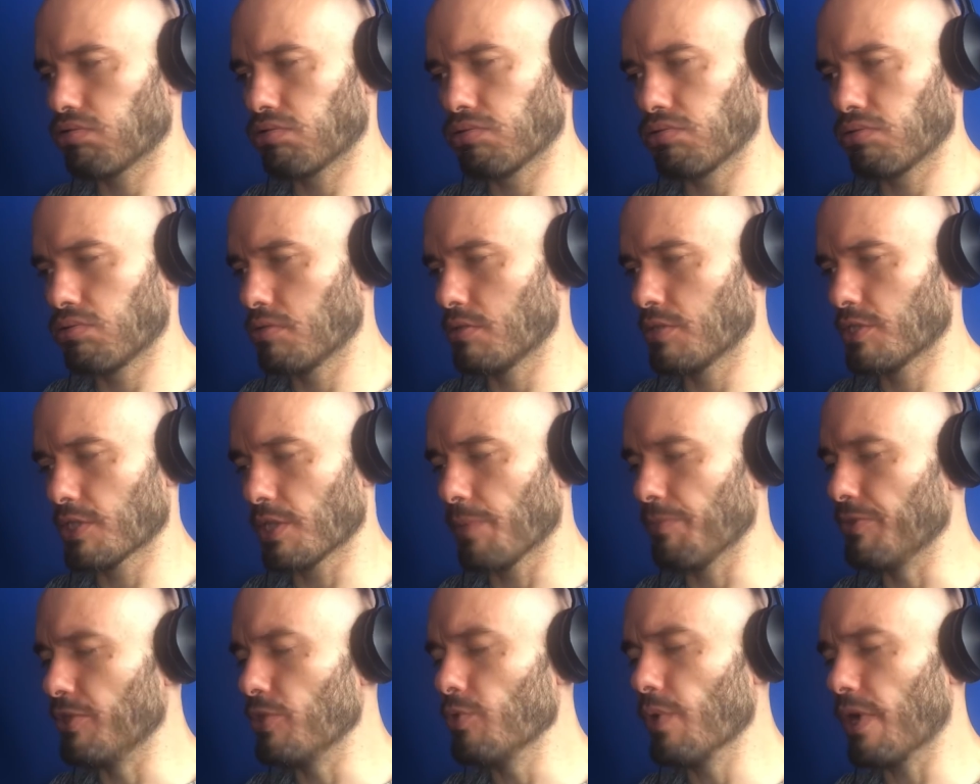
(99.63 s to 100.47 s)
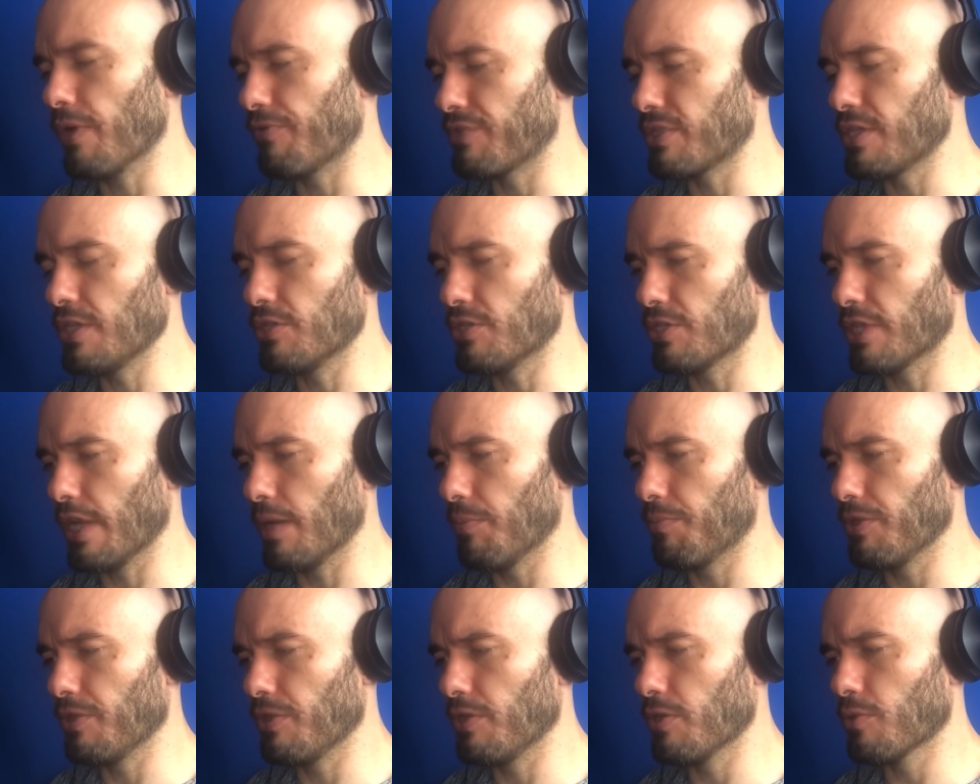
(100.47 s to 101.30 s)
some UFC
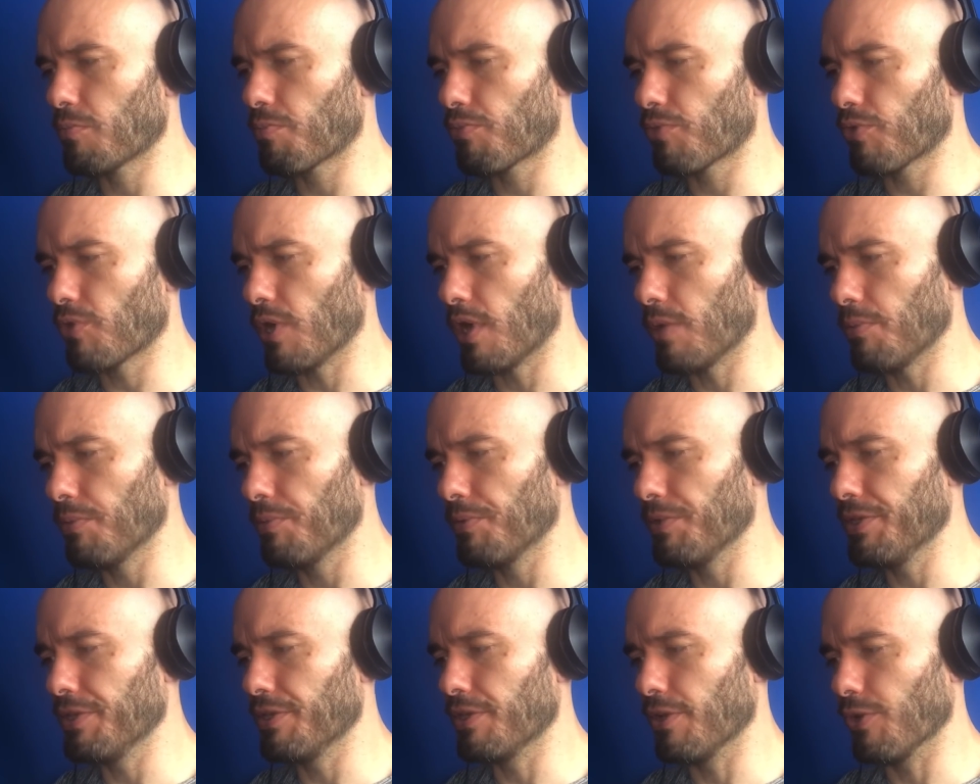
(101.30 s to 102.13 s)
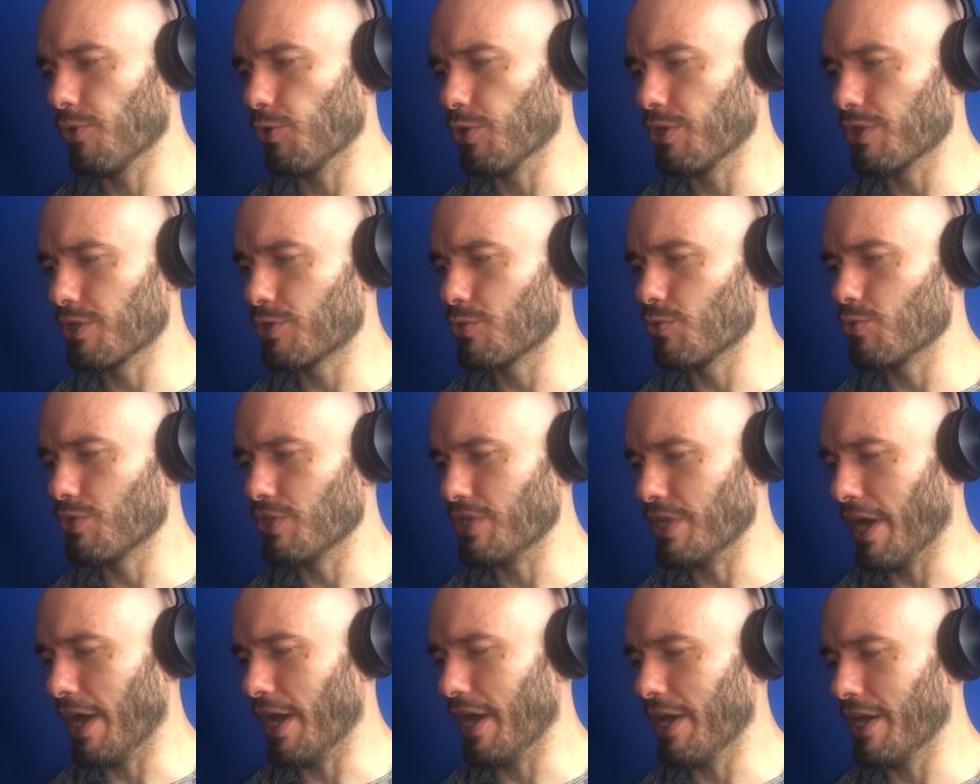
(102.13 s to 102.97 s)
champion, you're probably going to
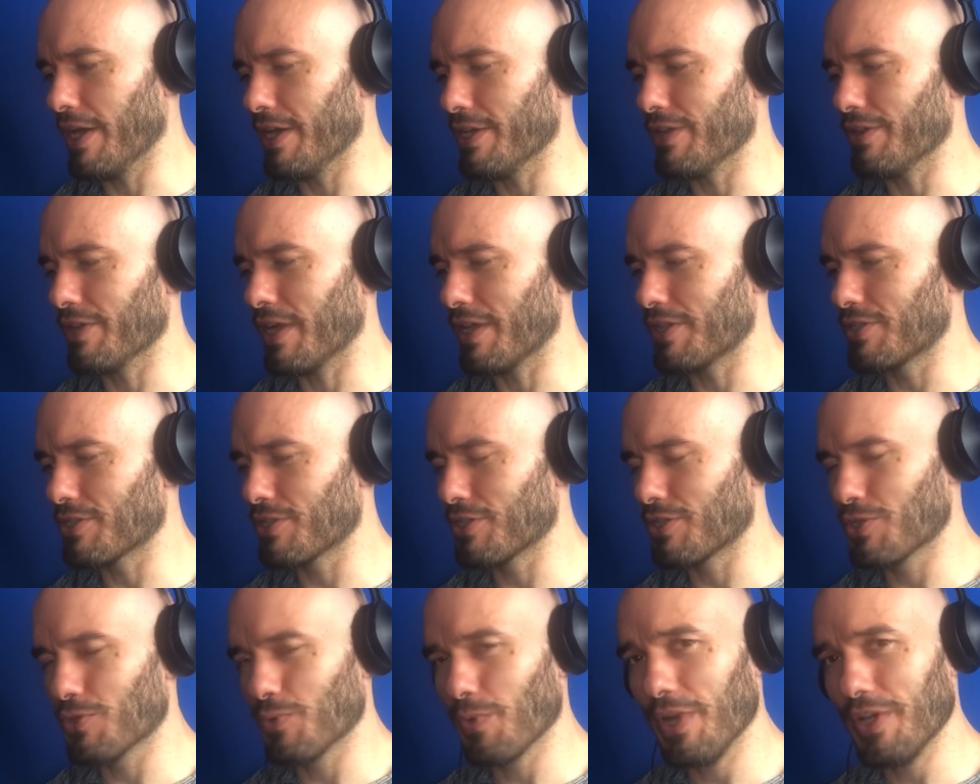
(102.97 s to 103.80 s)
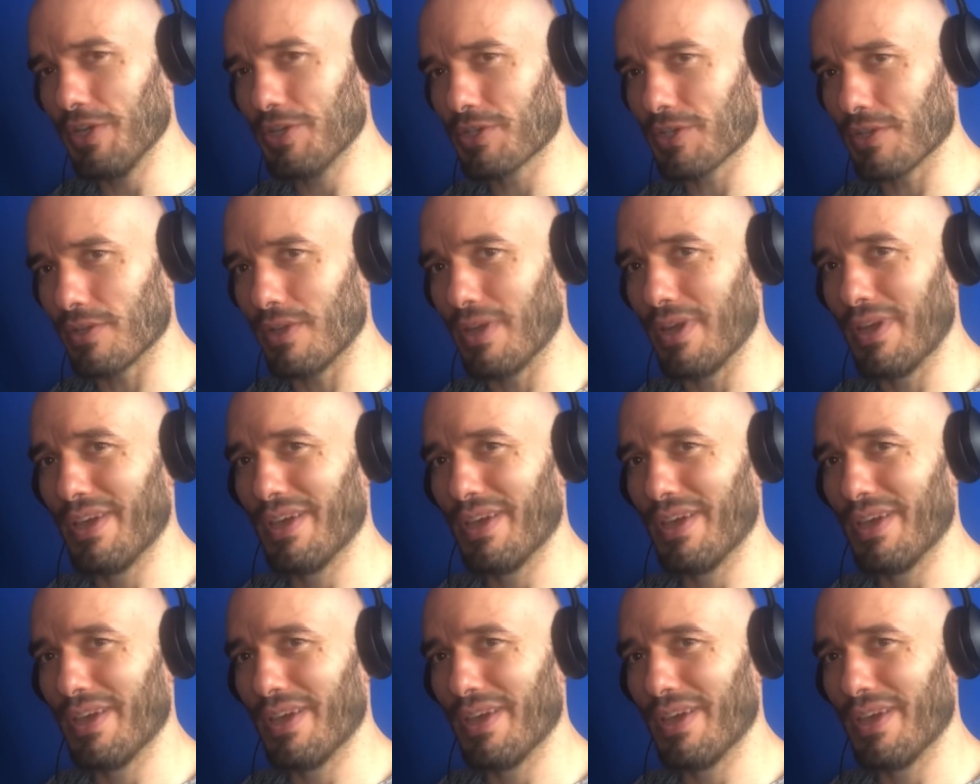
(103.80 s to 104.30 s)
die in that situation.